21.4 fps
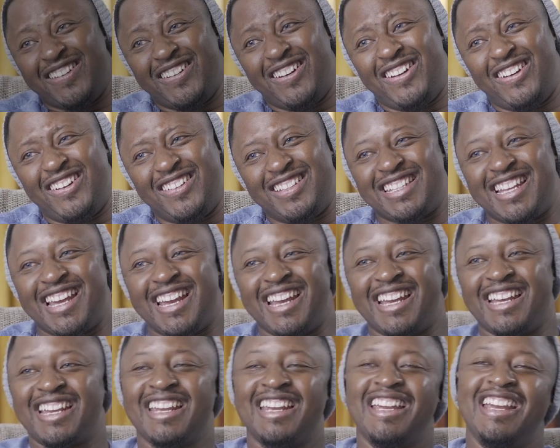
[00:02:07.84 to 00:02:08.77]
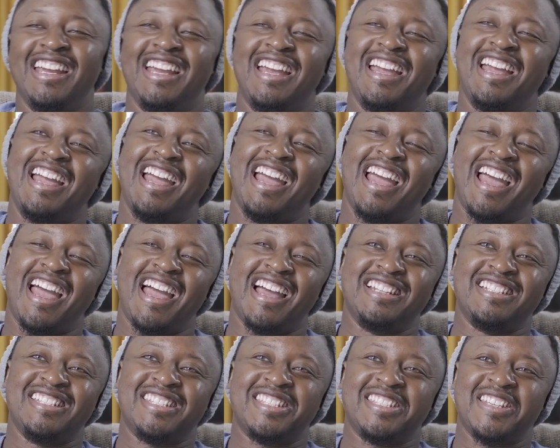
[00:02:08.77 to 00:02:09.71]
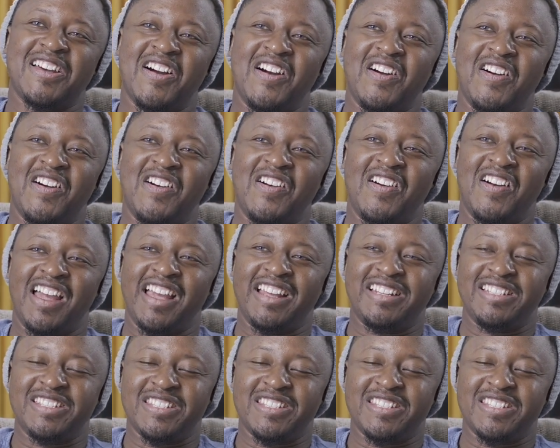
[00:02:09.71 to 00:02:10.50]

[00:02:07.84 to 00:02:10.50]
you know what I'm saying? And so,